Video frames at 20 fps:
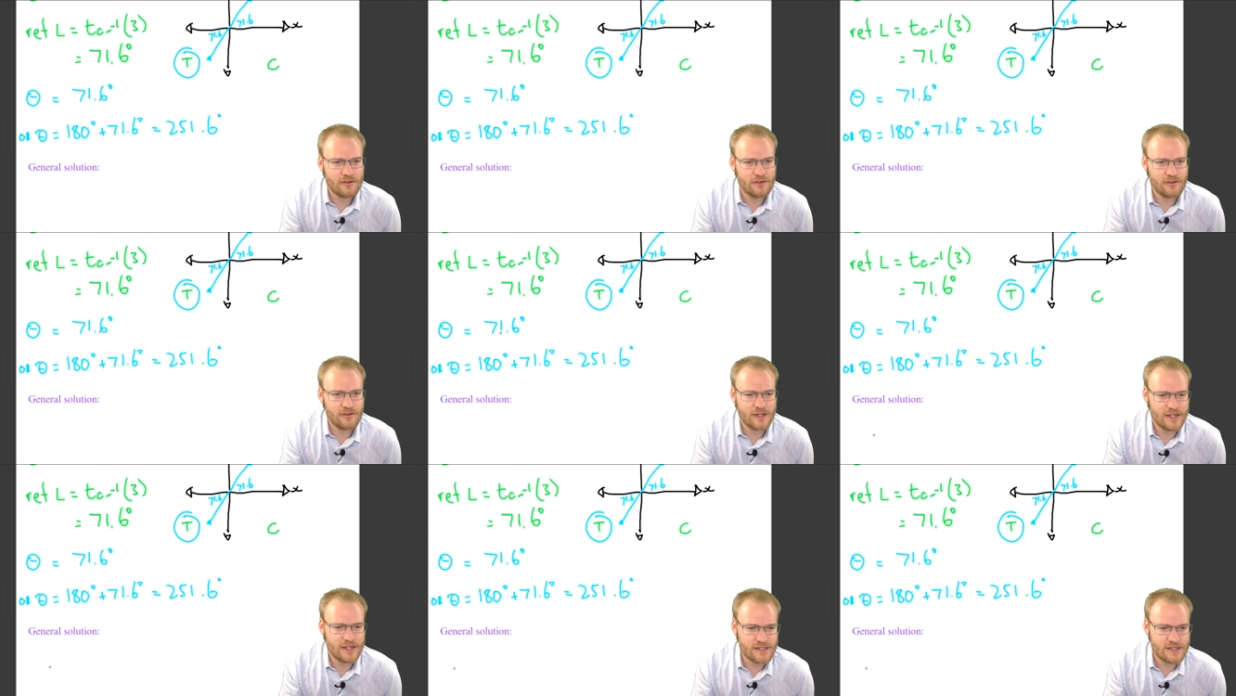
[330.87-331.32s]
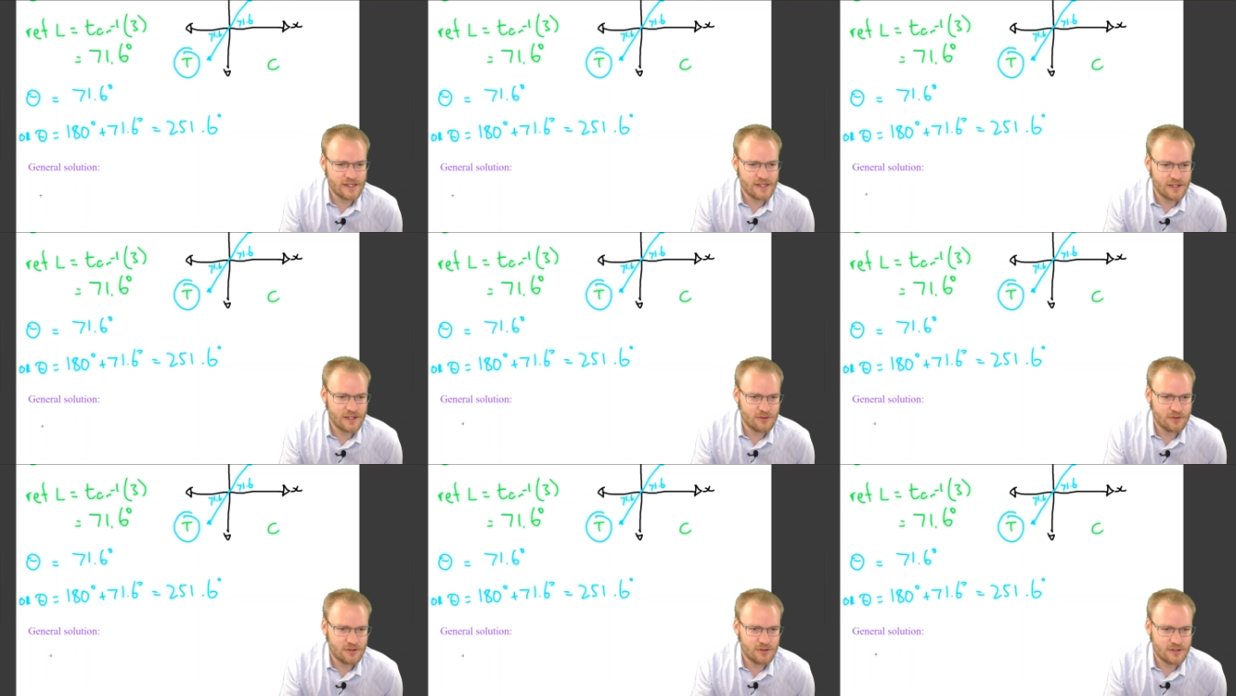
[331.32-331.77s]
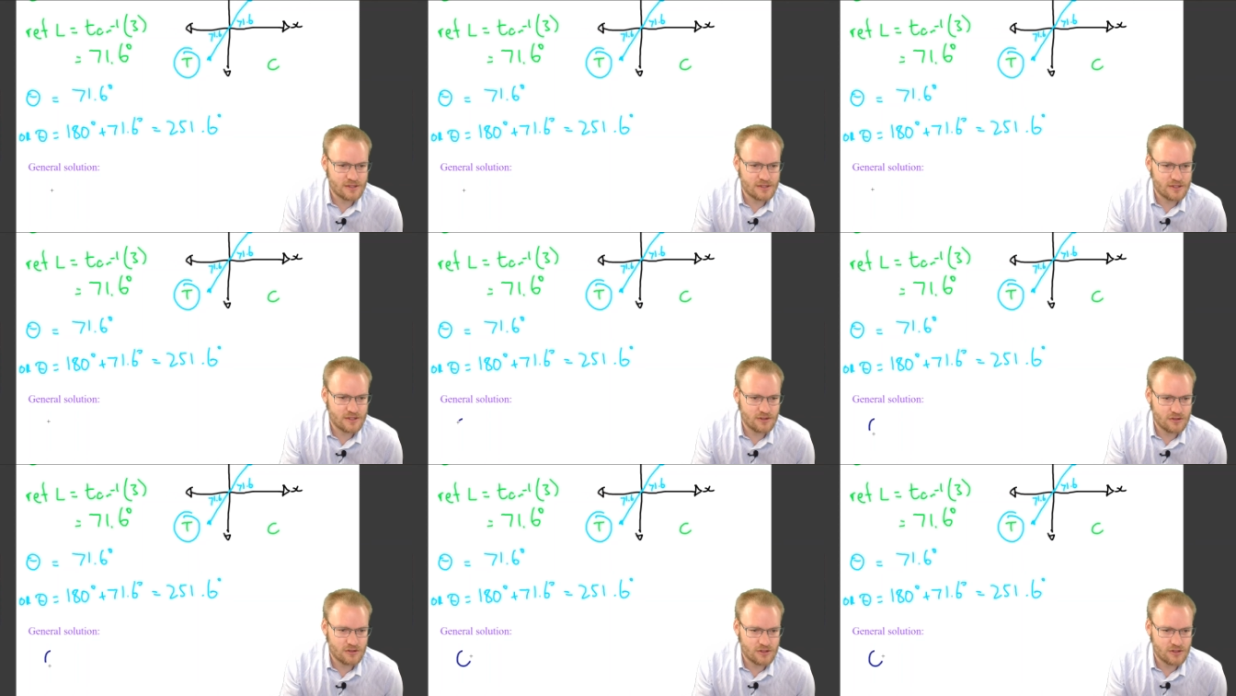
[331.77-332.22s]
Theta equals,
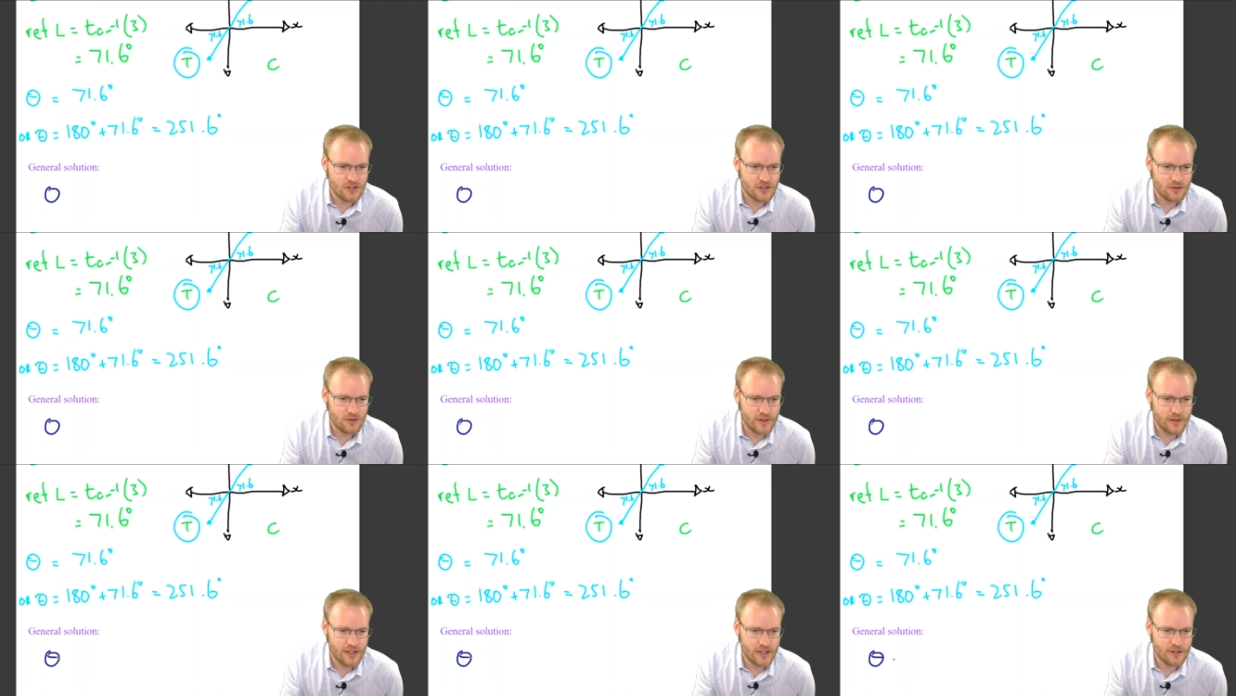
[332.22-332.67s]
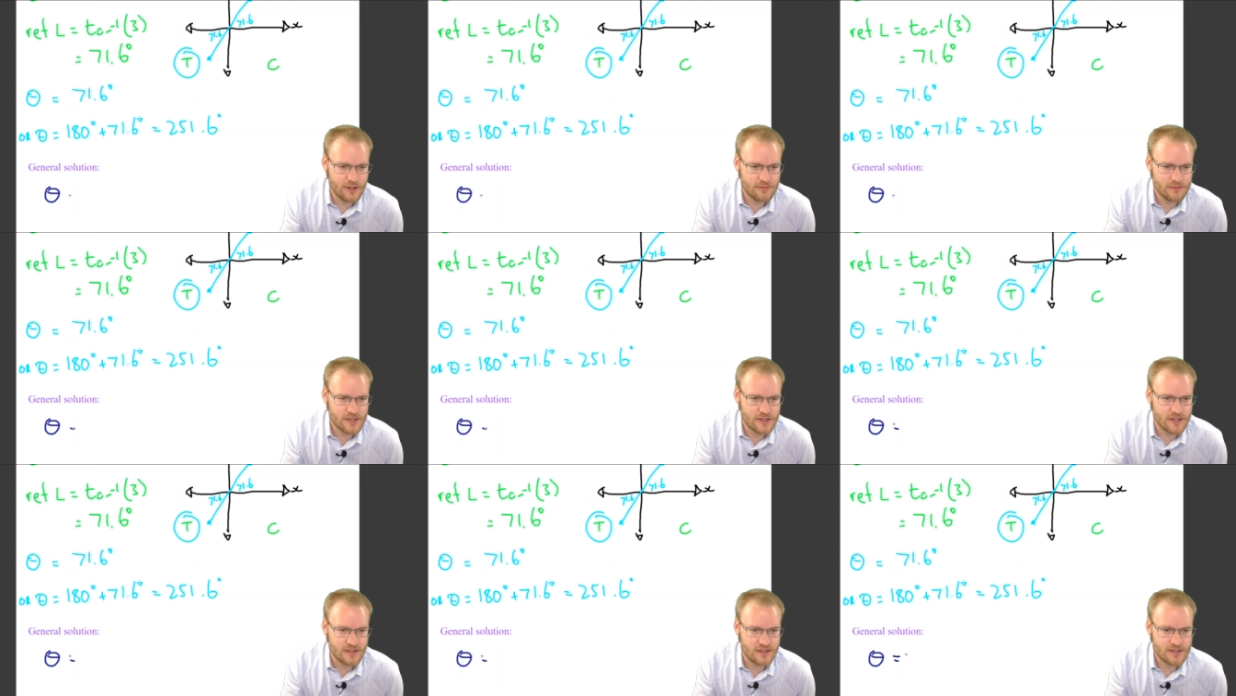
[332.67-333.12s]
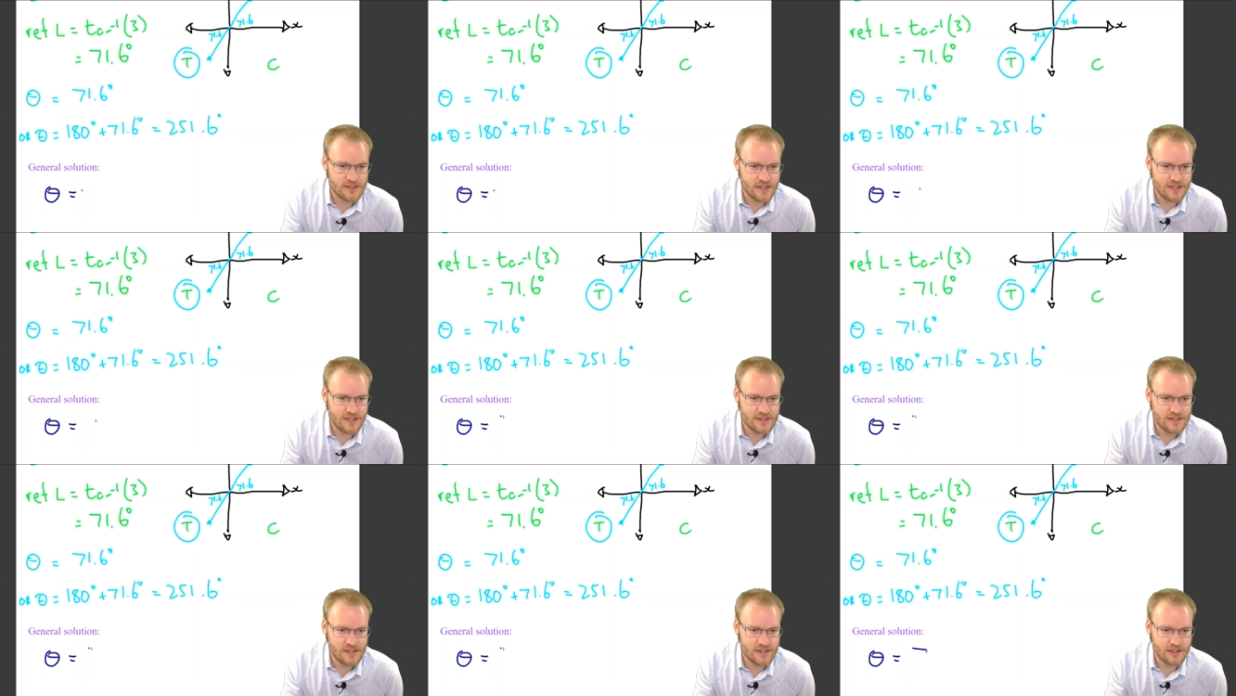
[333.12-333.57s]
so the one option is
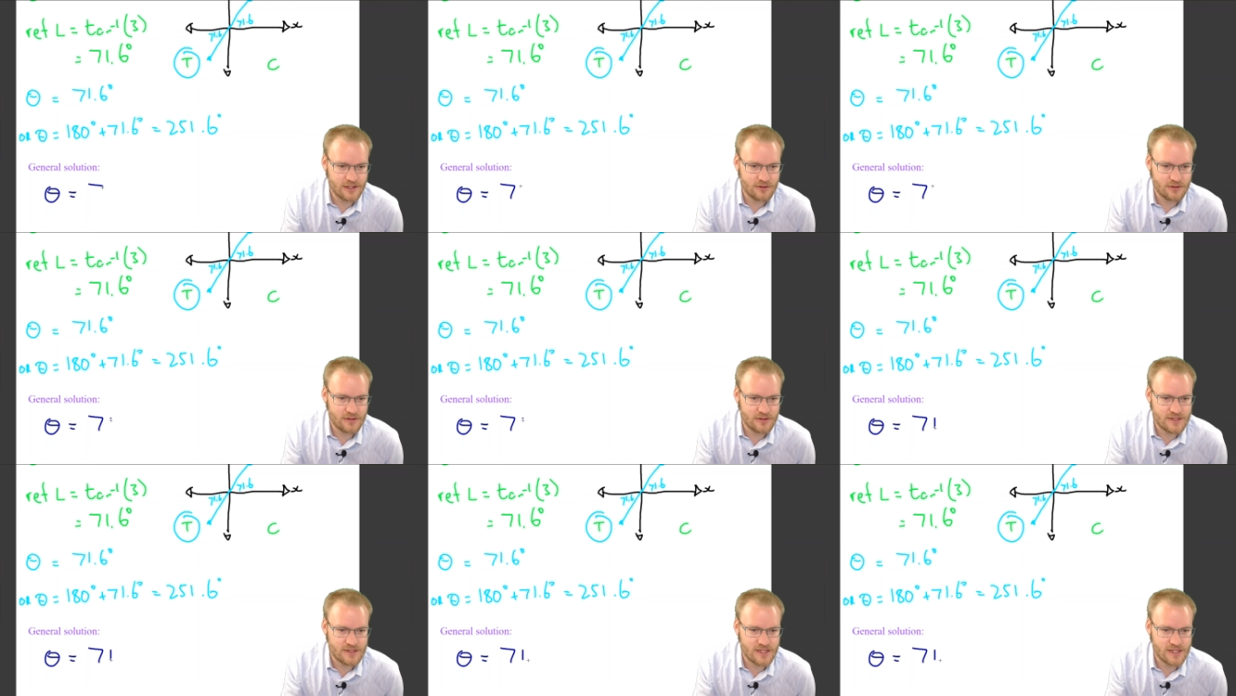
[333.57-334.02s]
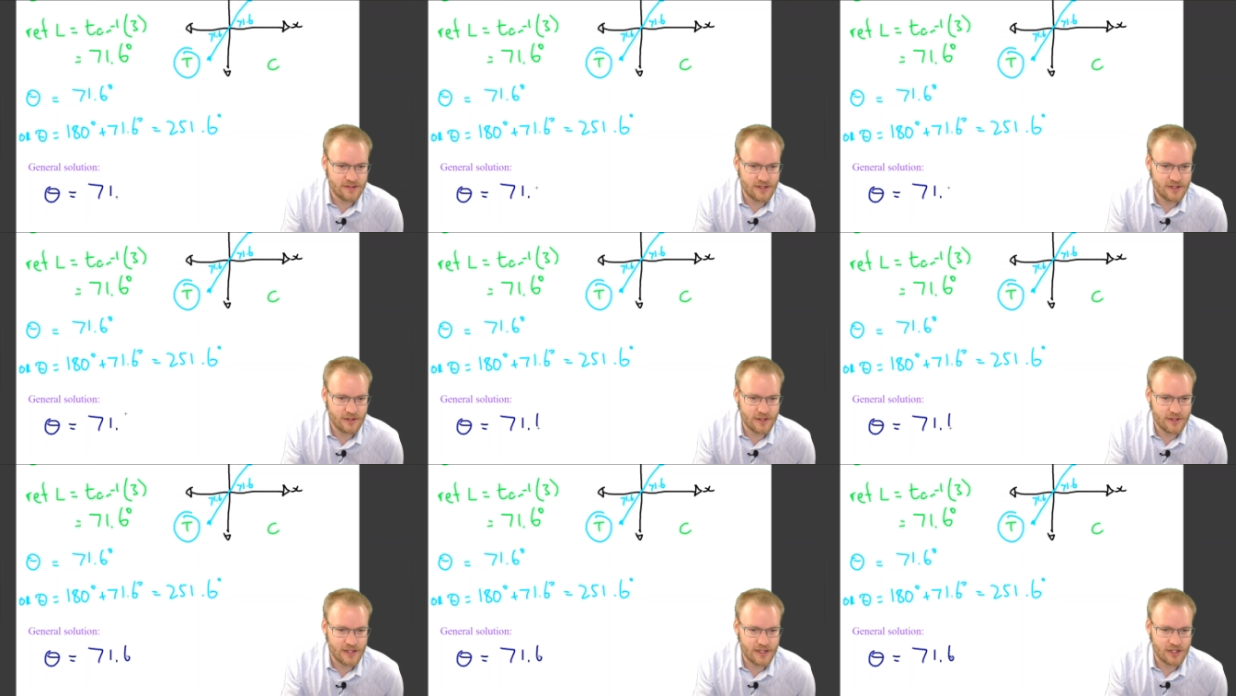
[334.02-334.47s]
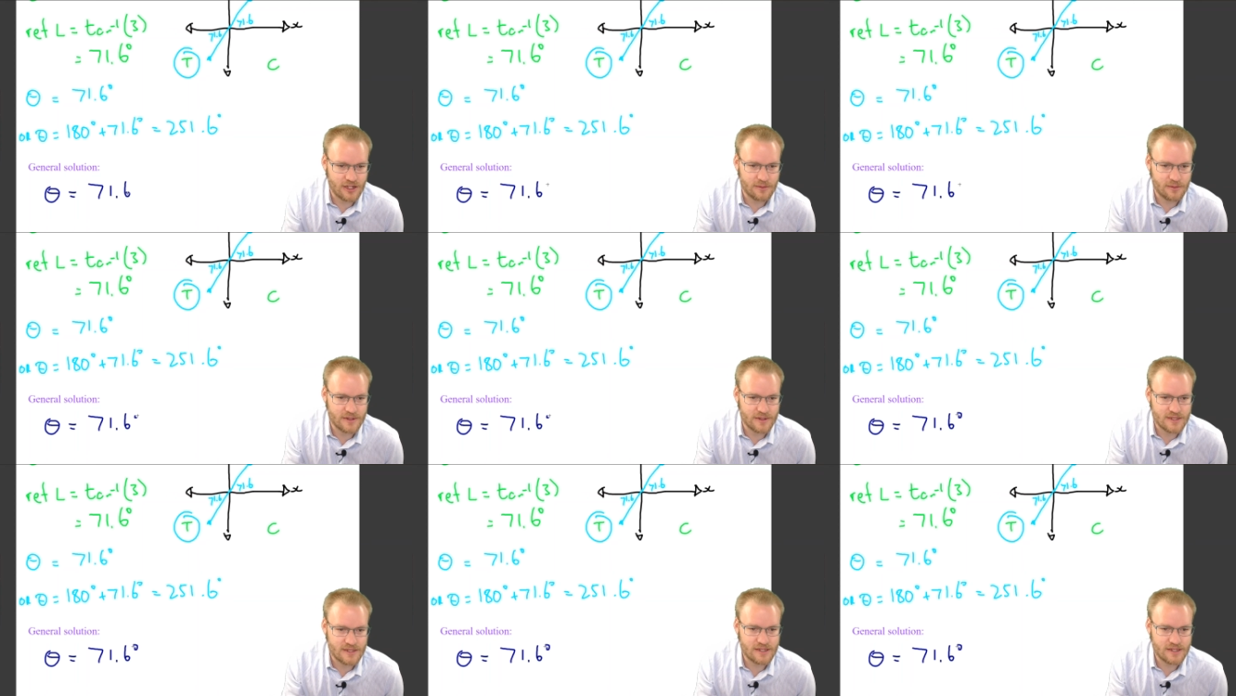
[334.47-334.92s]
theta equals
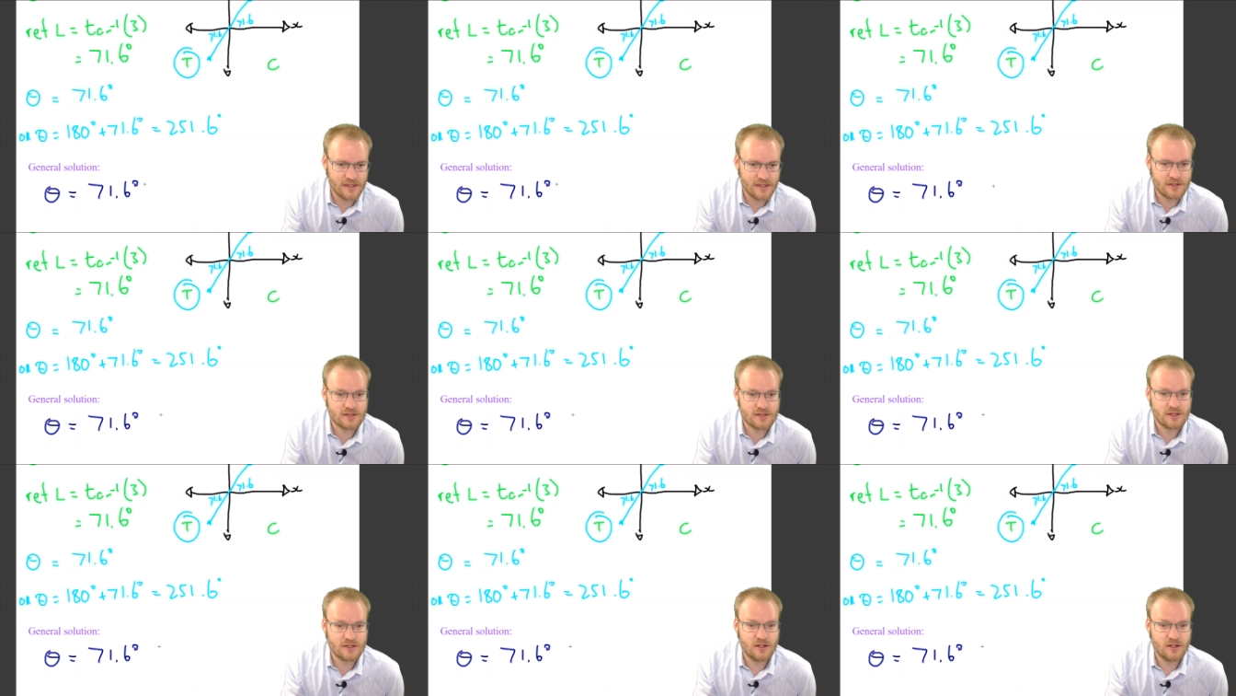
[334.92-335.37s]
71,6.